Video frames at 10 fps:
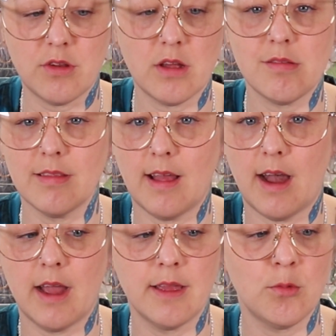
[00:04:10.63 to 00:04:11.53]
does
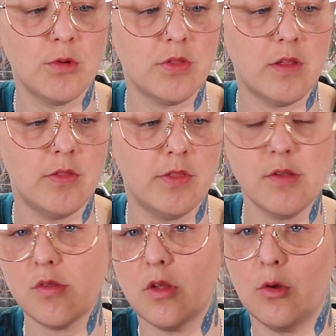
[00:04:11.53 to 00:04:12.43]
lie within
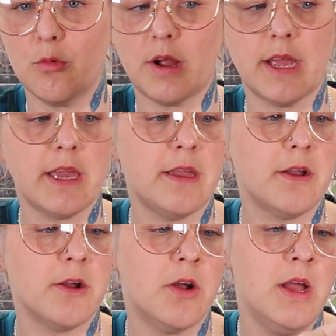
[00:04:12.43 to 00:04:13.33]
this node right
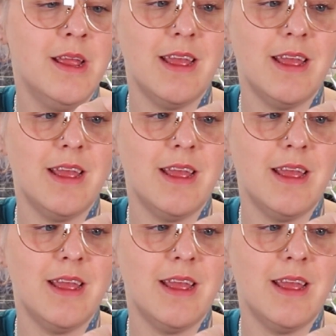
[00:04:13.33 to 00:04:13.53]
here,